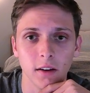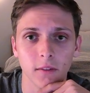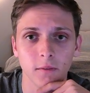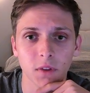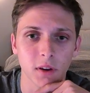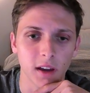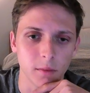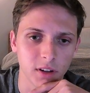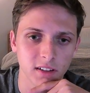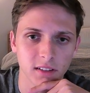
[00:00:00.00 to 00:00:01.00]
Okay,
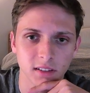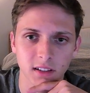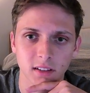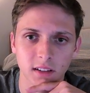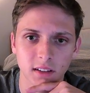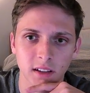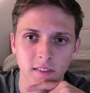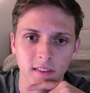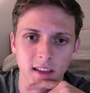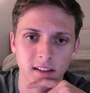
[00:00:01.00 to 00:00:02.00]
but
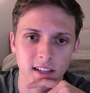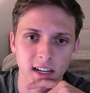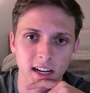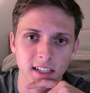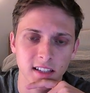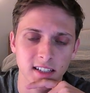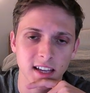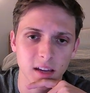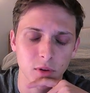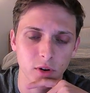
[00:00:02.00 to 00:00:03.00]
at the end of the
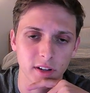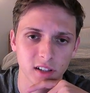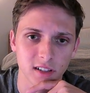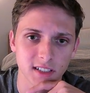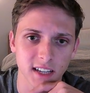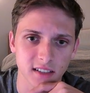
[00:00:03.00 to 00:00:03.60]
day, opponent does castle